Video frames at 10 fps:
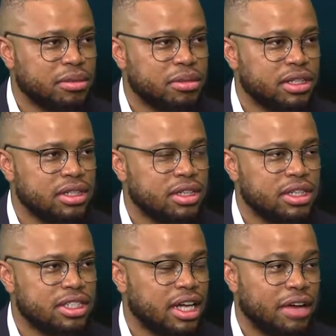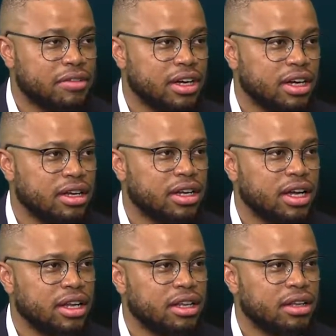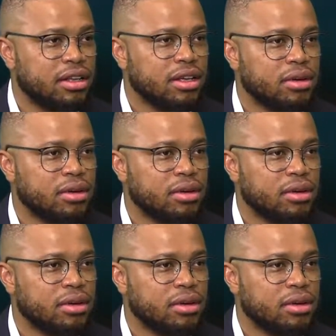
in South Africa, and